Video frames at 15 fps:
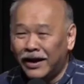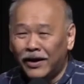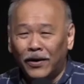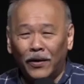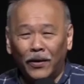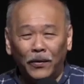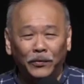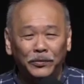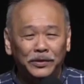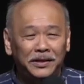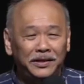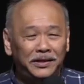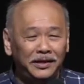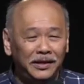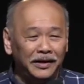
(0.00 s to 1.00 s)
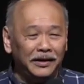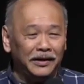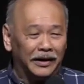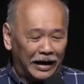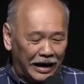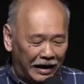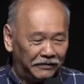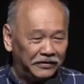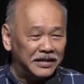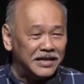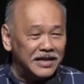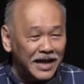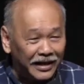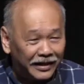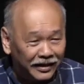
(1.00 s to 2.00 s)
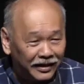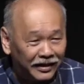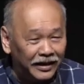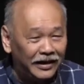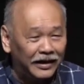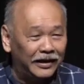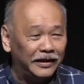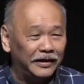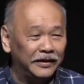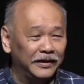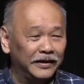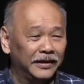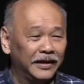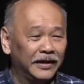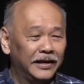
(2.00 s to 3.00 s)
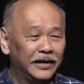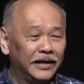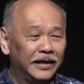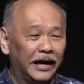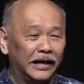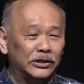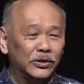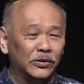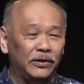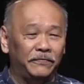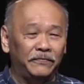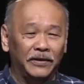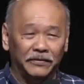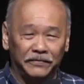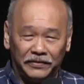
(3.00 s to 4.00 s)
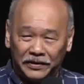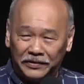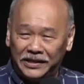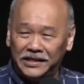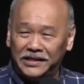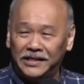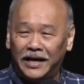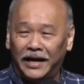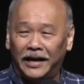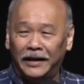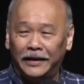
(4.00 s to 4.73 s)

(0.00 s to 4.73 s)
Oh dear, I have nothing. And so he felt very sad.